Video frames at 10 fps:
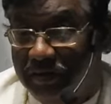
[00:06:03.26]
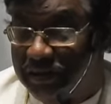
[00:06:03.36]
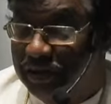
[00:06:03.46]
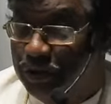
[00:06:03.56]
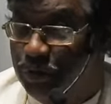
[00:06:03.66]

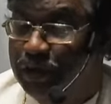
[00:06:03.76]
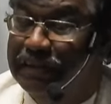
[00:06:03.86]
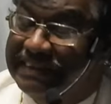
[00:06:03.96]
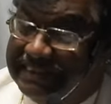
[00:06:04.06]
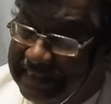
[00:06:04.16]
Third
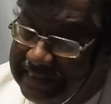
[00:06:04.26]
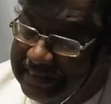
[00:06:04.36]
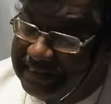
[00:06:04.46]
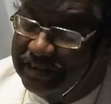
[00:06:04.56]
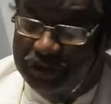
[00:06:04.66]
one,
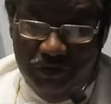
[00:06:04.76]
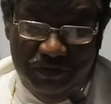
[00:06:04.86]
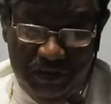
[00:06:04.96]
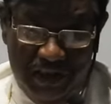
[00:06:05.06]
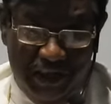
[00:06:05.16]
citizens of
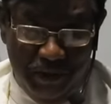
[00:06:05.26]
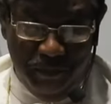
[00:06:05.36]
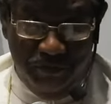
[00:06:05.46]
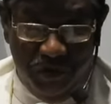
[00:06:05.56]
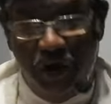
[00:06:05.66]
the kingdom
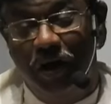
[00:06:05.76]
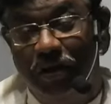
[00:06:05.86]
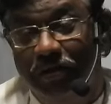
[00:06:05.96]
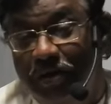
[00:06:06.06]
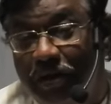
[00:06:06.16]
of
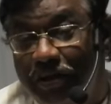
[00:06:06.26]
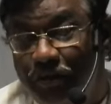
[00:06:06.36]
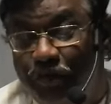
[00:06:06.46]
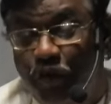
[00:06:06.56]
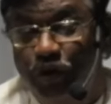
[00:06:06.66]
God. The
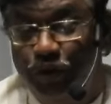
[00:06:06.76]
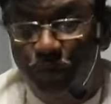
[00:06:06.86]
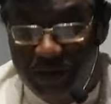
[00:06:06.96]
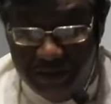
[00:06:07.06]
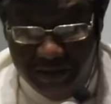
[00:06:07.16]
fourth
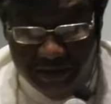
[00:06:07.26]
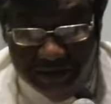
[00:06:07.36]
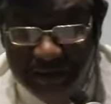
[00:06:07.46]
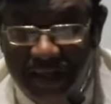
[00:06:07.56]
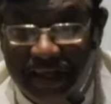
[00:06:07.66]
one
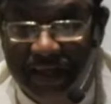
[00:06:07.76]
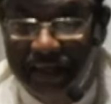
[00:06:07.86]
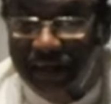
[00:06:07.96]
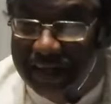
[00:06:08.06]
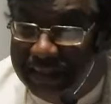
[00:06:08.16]
is
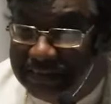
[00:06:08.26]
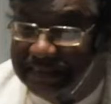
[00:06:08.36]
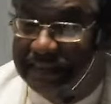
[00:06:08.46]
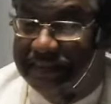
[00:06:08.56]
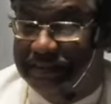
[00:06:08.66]

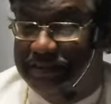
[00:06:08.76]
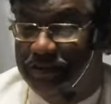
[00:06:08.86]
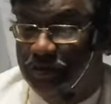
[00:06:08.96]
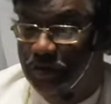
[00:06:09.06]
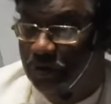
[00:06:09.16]

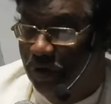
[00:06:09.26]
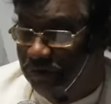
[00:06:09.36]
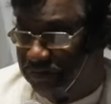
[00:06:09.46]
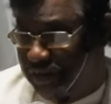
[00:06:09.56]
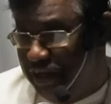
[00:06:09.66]
crises
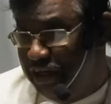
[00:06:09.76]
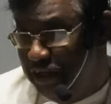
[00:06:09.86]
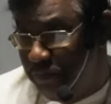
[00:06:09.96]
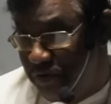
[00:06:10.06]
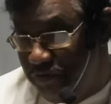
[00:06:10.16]
of the
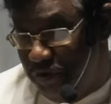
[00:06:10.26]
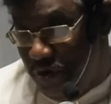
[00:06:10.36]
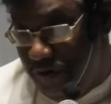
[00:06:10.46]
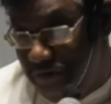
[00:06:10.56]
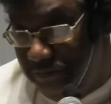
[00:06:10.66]
kingdom of
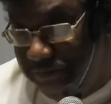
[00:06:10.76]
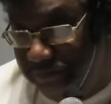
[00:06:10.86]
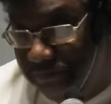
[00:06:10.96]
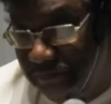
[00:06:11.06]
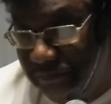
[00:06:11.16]
God.
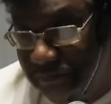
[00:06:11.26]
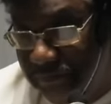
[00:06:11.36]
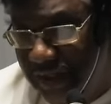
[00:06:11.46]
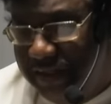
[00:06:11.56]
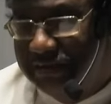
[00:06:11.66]

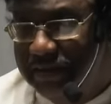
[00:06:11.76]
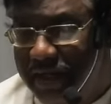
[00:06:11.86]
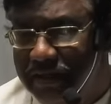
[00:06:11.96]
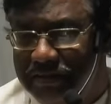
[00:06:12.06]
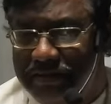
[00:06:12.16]
He
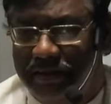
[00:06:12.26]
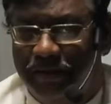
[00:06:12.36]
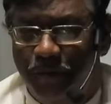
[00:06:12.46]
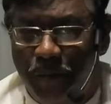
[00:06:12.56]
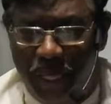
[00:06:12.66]
says,
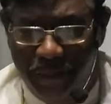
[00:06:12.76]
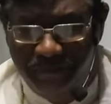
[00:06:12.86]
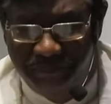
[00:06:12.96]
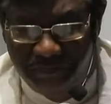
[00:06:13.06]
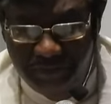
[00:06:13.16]

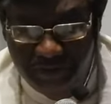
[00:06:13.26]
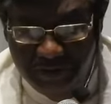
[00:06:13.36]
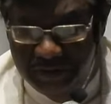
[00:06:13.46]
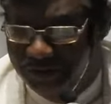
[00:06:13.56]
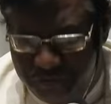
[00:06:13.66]

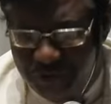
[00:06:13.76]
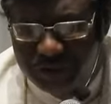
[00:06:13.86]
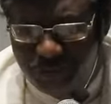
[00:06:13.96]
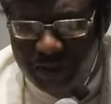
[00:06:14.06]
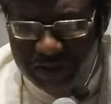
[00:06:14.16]
the
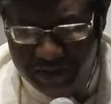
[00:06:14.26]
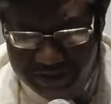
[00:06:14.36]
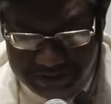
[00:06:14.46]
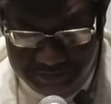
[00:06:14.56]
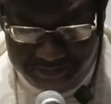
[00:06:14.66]
fourth one
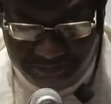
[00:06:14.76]
is,